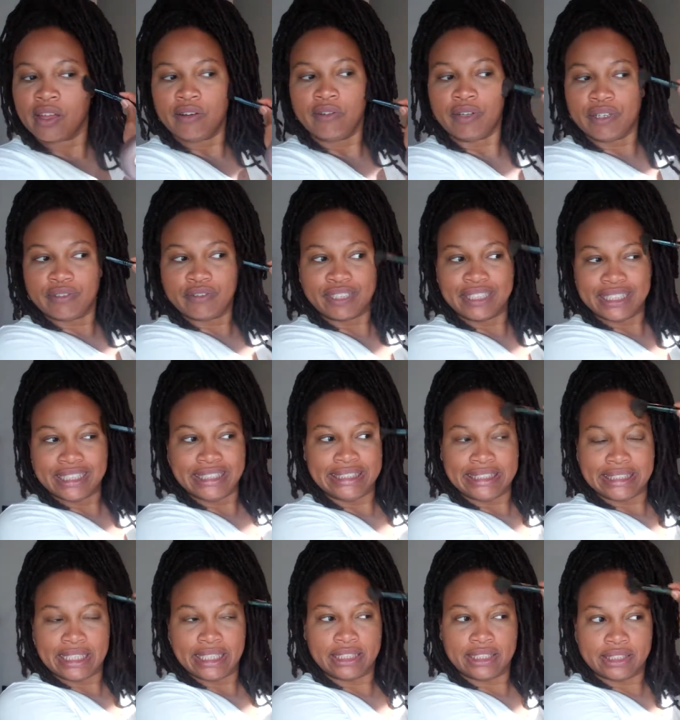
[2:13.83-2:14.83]
We really
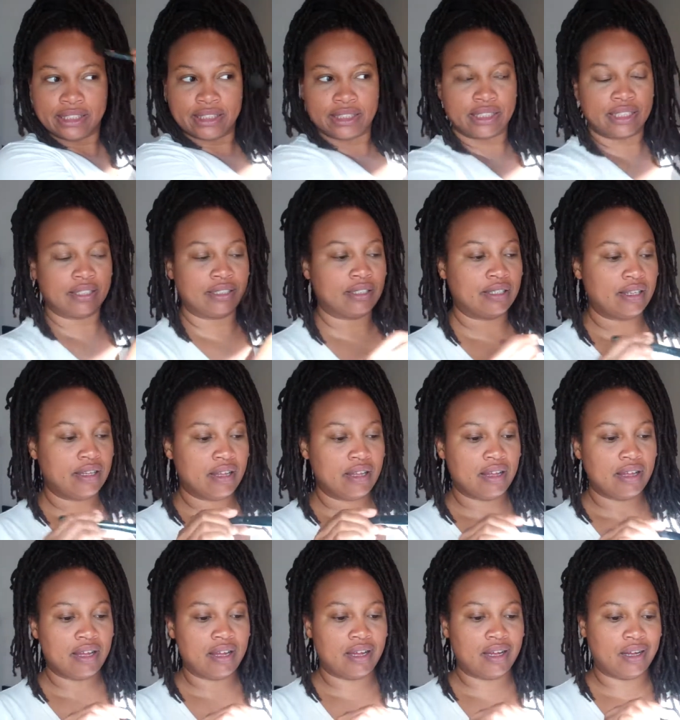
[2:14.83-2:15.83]
didn't.
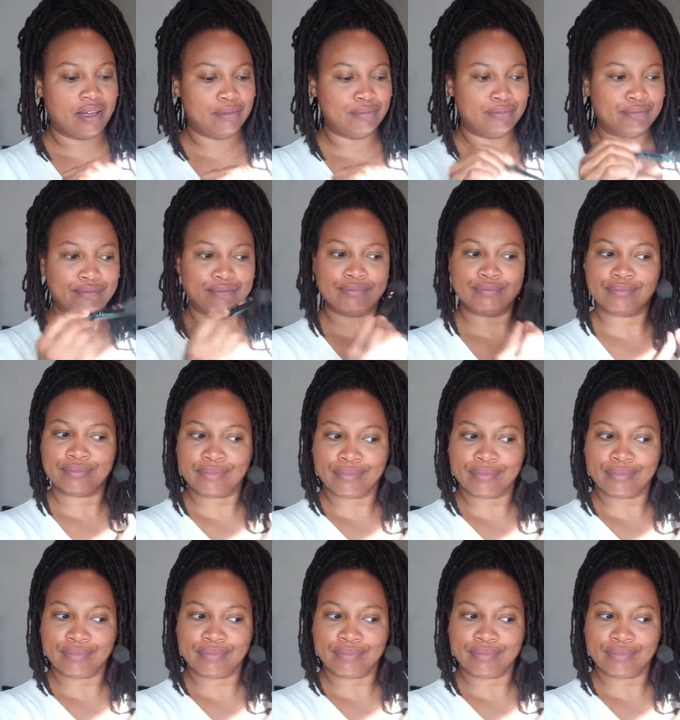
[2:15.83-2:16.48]
Um,